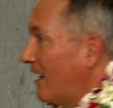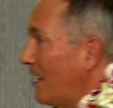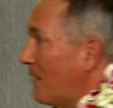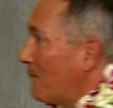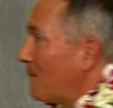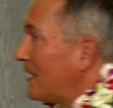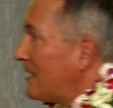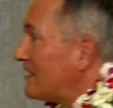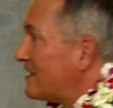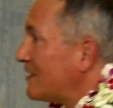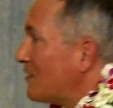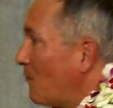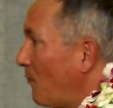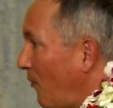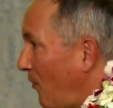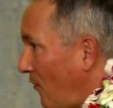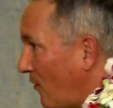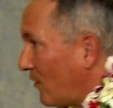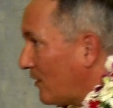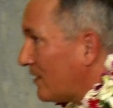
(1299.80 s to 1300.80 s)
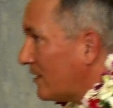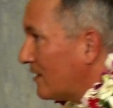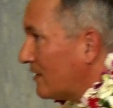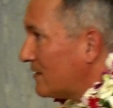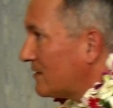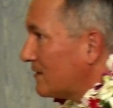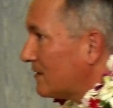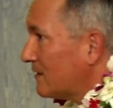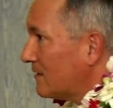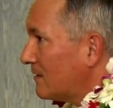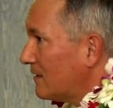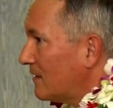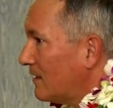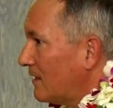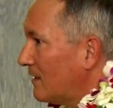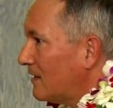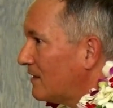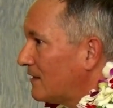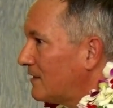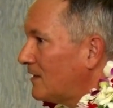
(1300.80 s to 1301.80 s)
but it's important
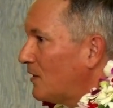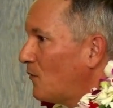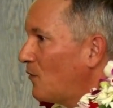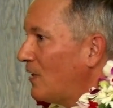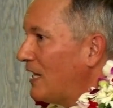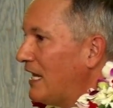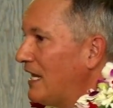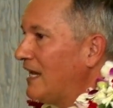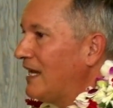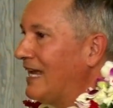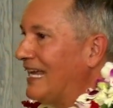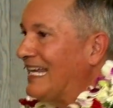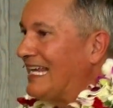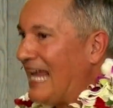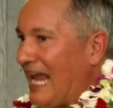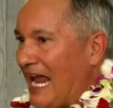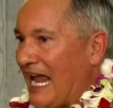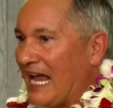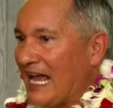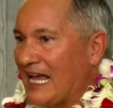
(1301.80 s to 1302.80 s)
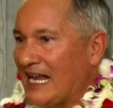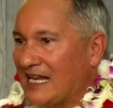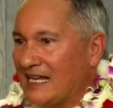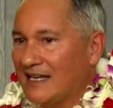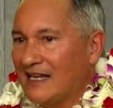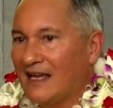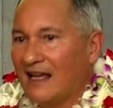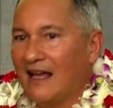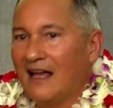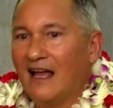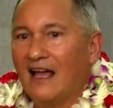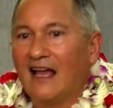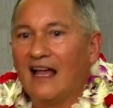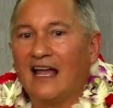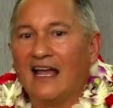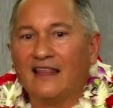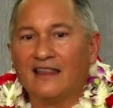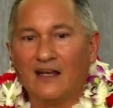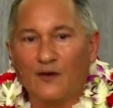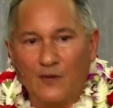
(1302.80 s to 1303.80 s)
that we can
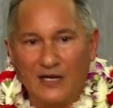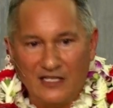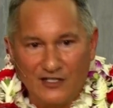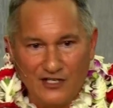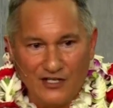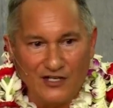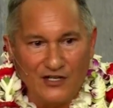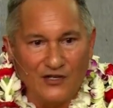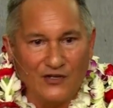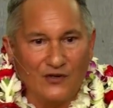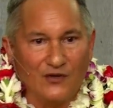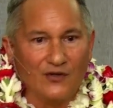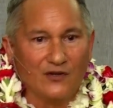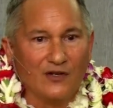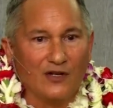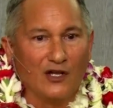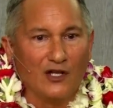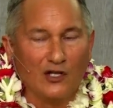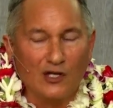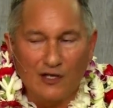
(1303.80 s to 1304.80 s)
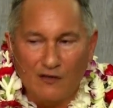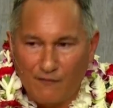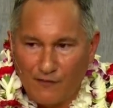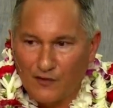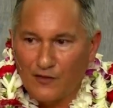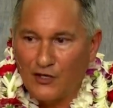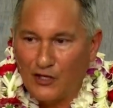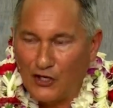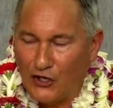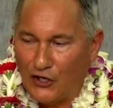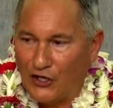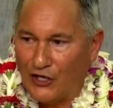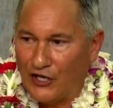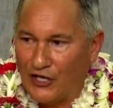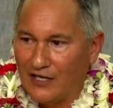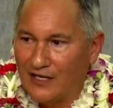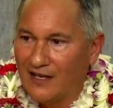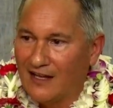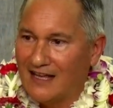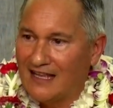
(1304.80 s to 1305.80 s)
and that we do look for the
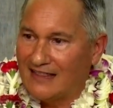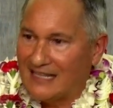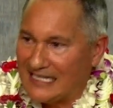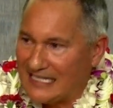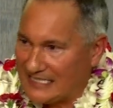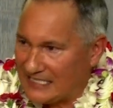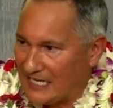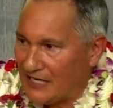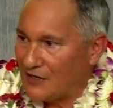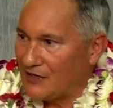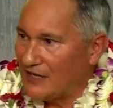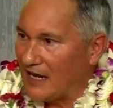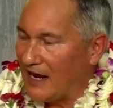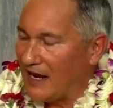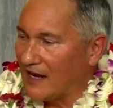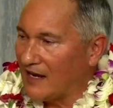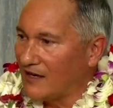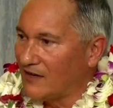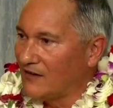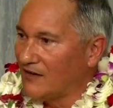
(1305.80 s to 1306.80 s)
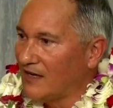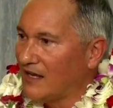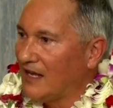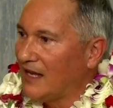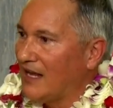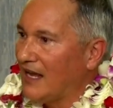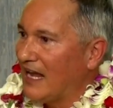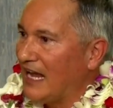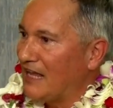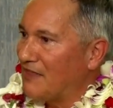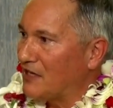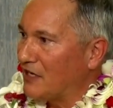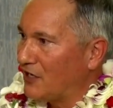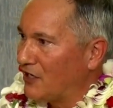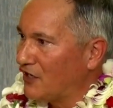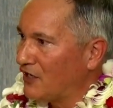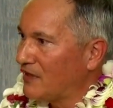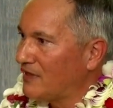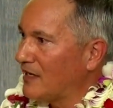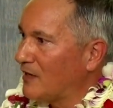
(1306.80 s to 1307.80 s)
good that is here now and the
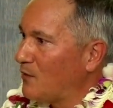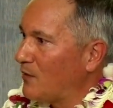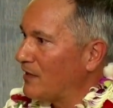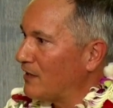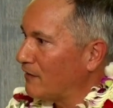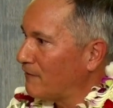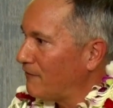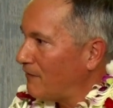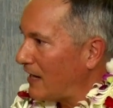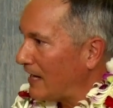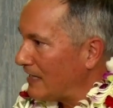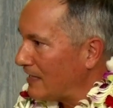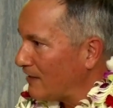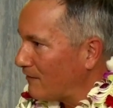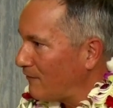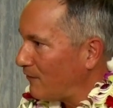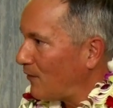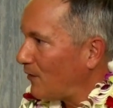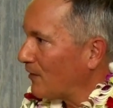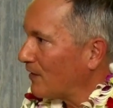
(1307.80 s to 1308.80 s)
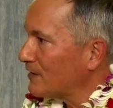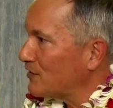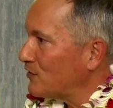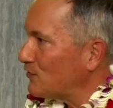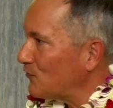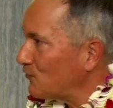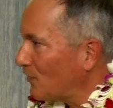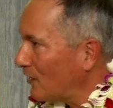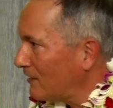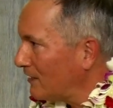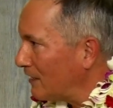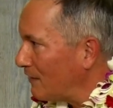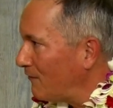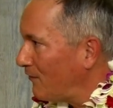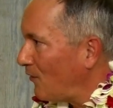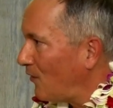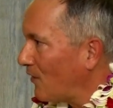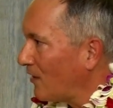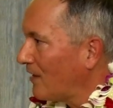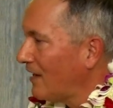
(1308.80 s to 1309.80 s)
good that we are fighting for and struggling
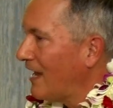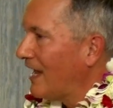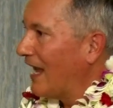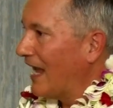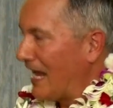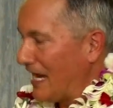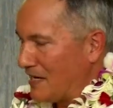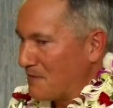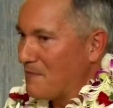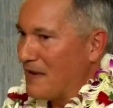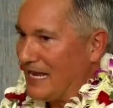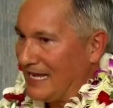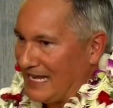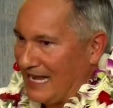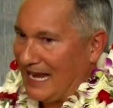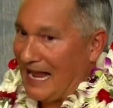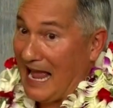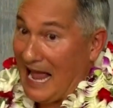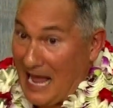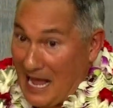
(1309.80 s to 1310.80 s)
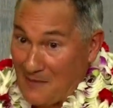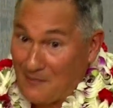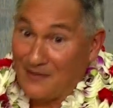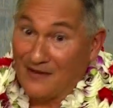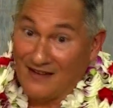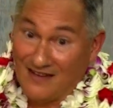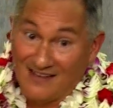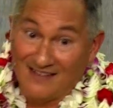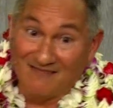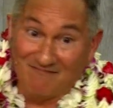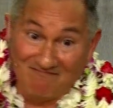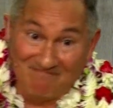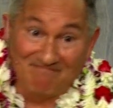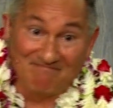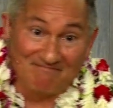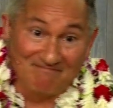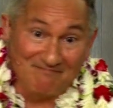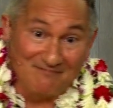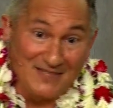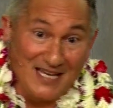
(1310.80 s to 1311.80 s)
for and making happen.
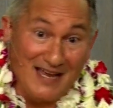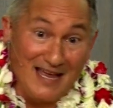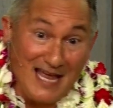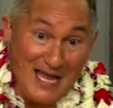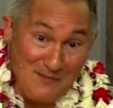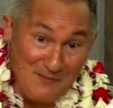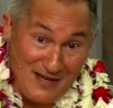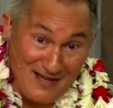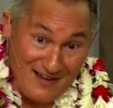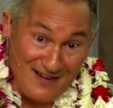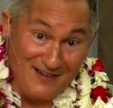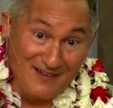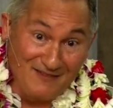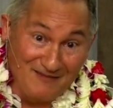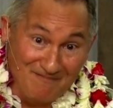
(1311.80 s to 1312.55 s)
Amen.